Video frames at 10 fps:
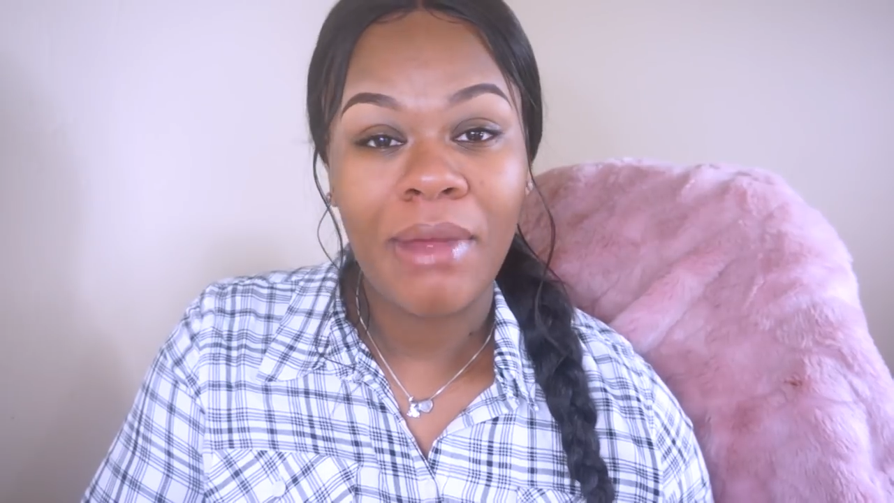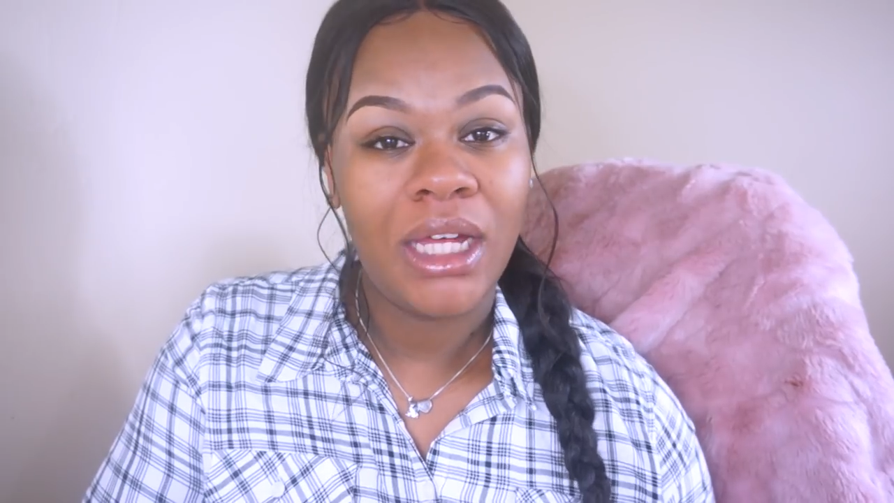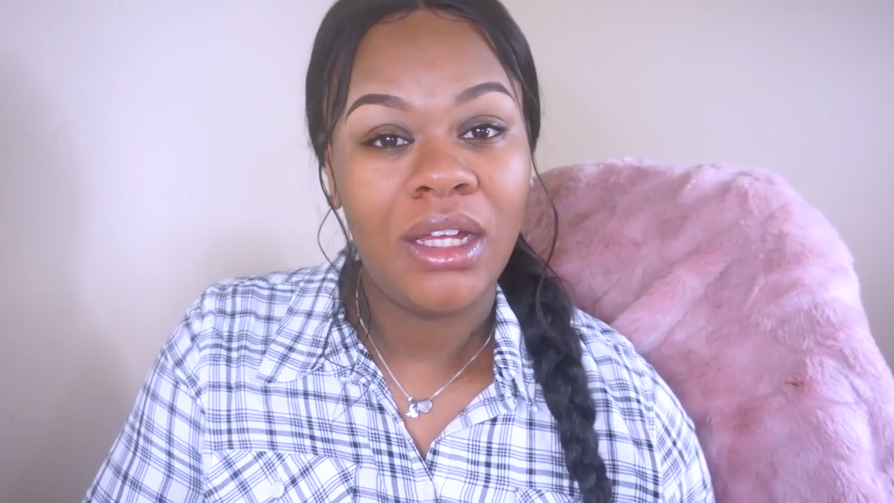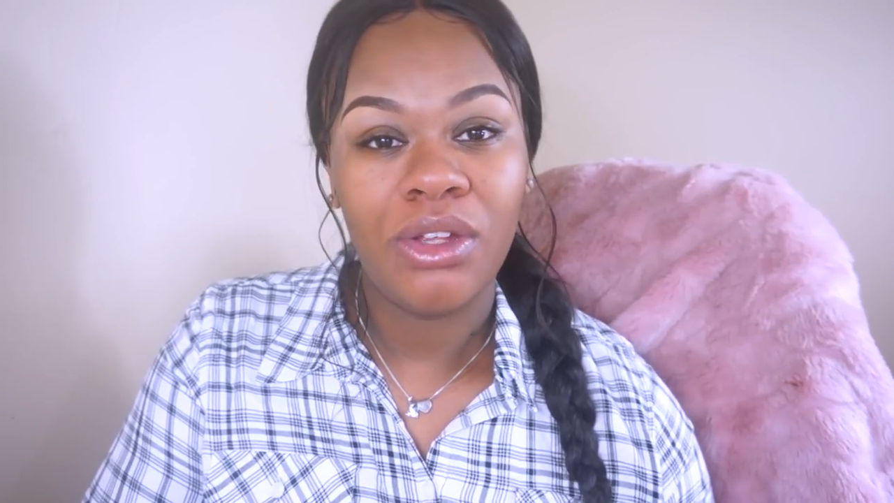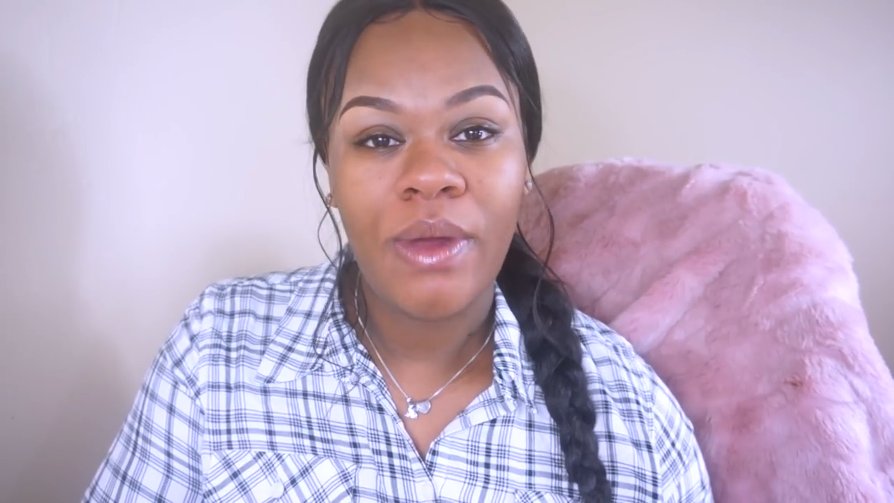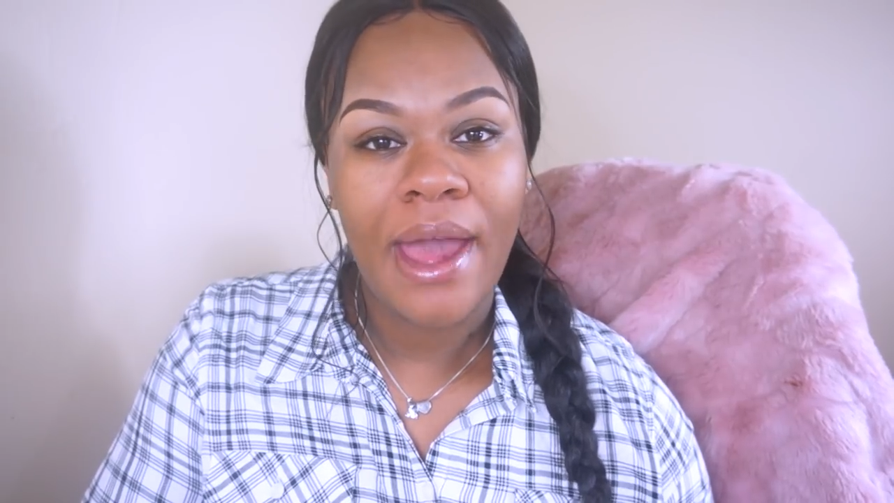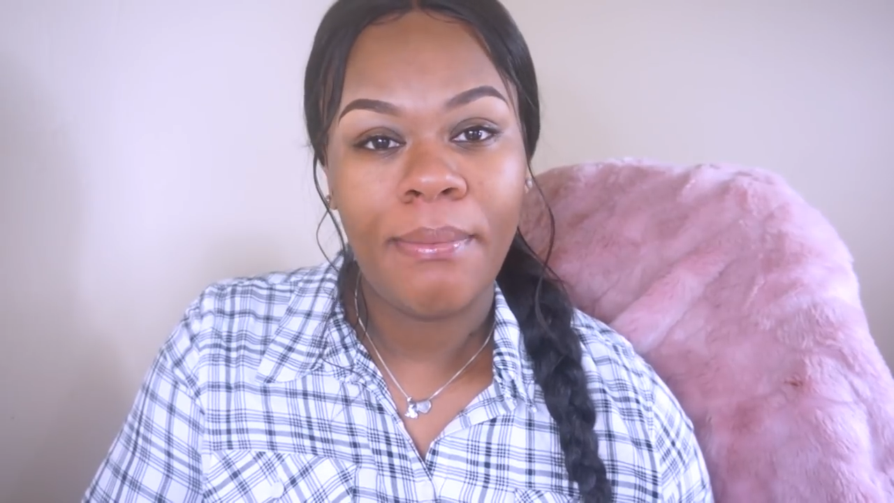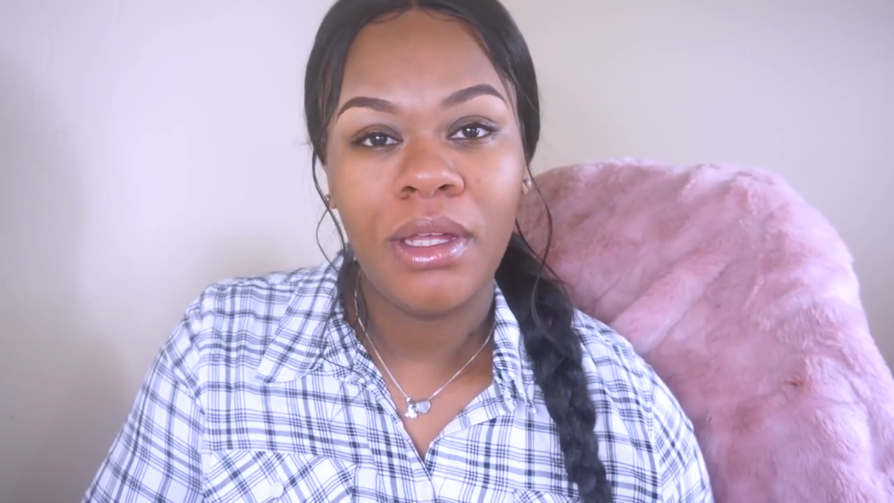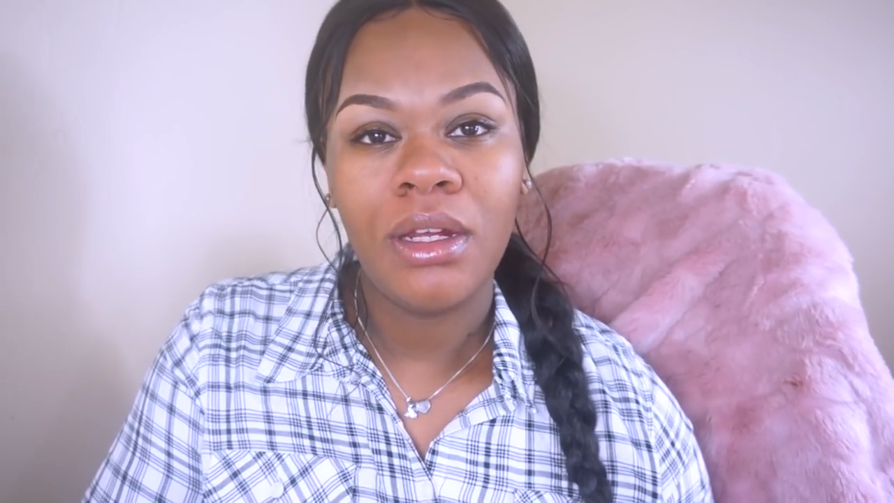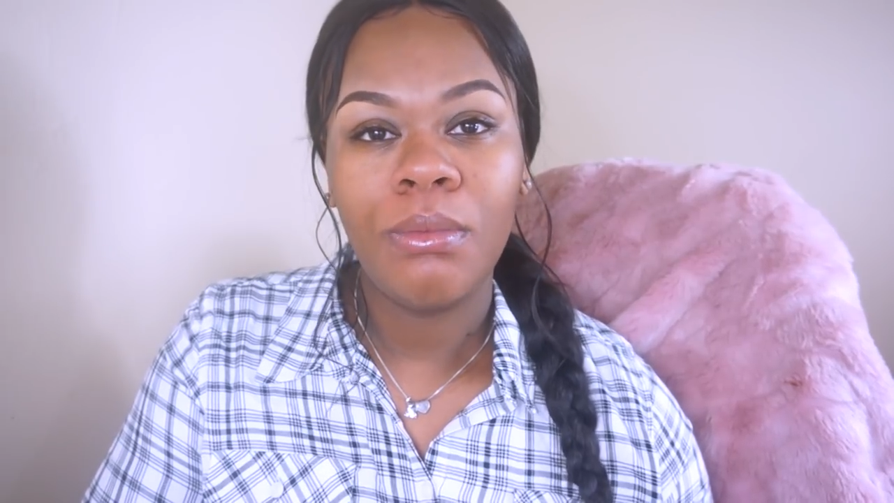making you
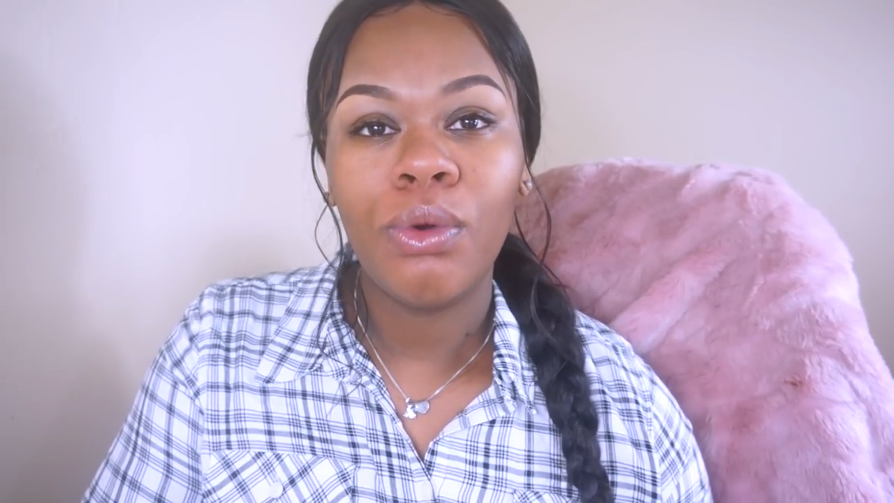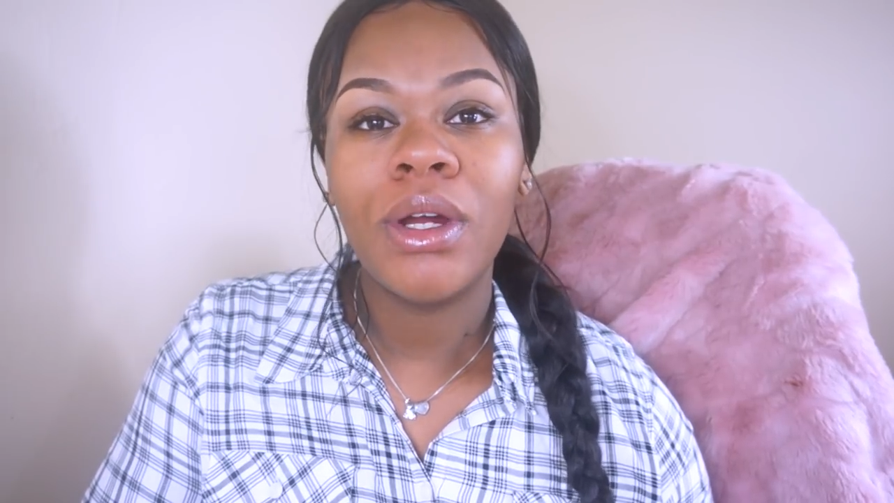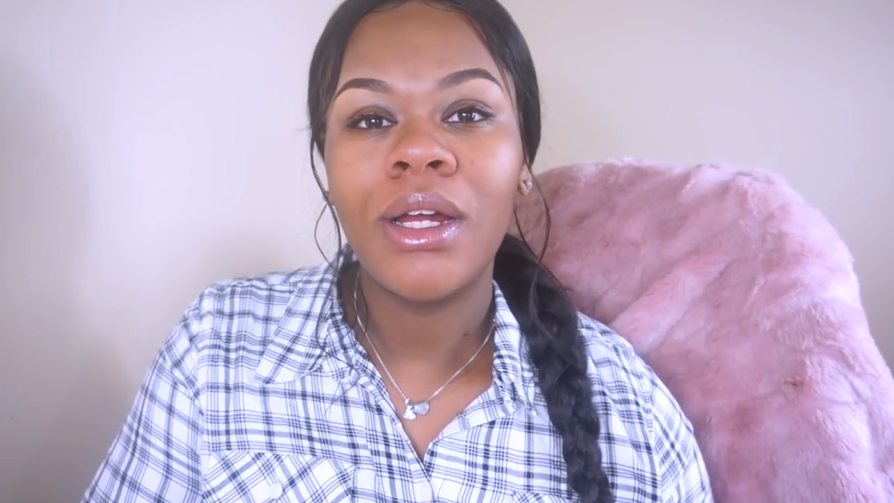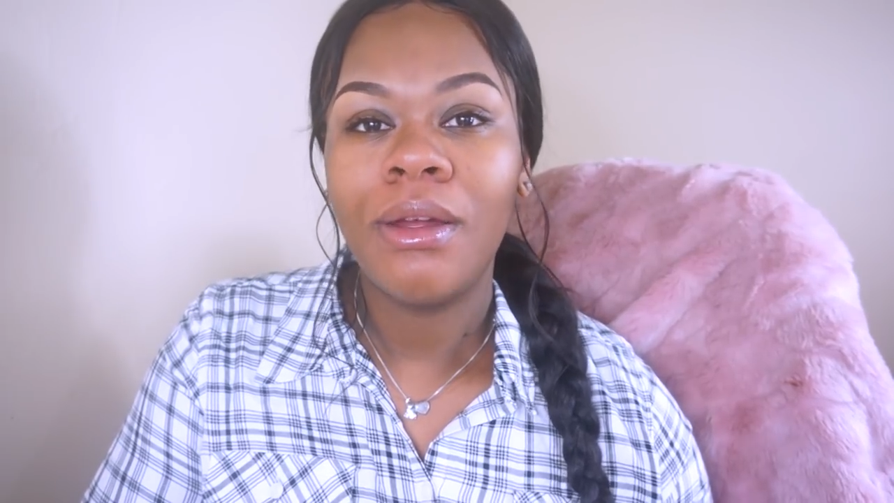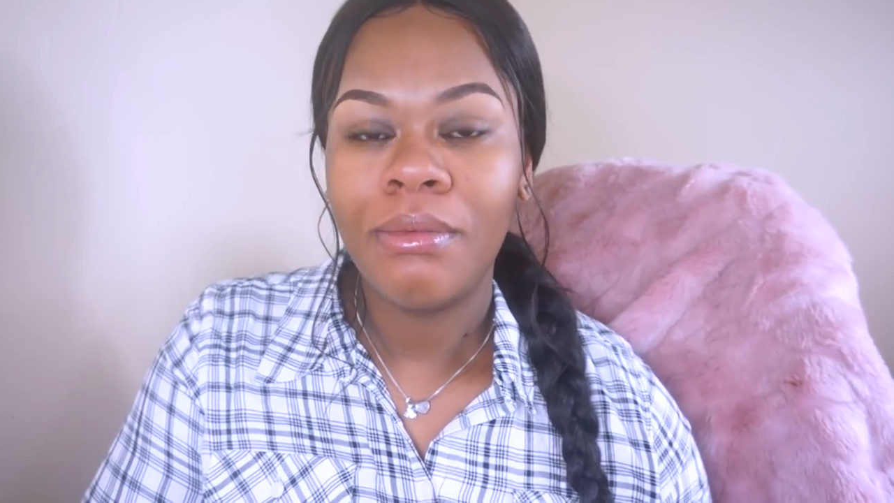happy anymore,